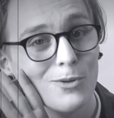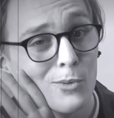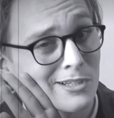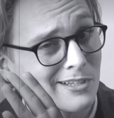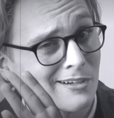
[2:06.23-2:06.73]

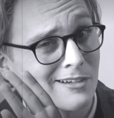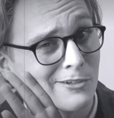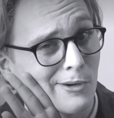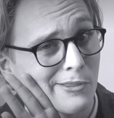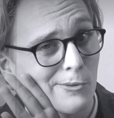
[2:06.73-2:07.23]
One could
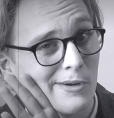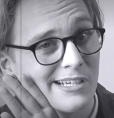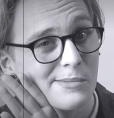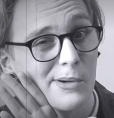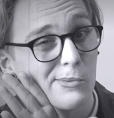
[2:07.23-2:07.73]
argue
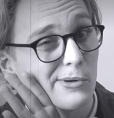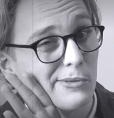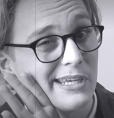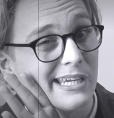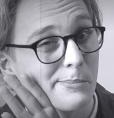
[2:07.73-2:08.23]
otherwise, but we're
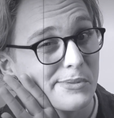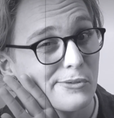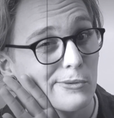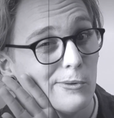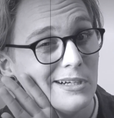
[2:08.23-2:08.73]
only in
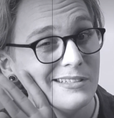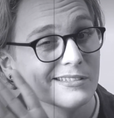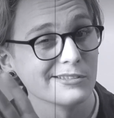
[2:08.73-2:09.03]
episode 1,